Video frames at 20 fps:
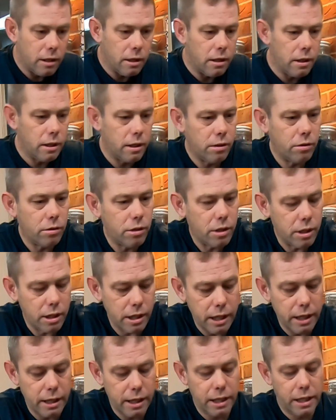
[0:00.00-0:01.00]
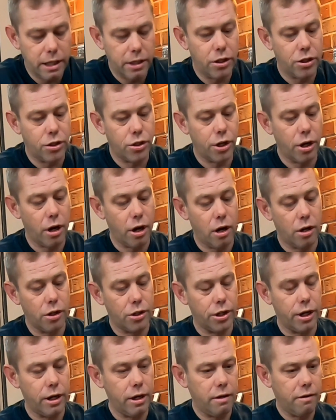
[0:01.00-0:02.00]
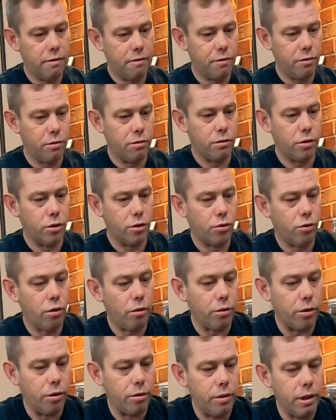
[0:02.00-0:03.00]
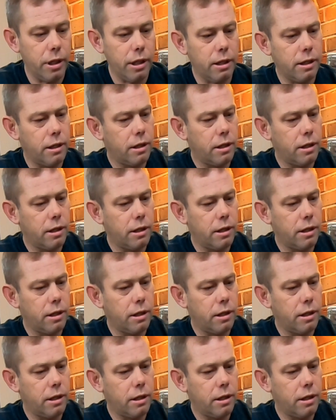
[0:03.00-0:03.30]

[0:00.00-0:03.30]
Let's just see. This is your charger for your control unit.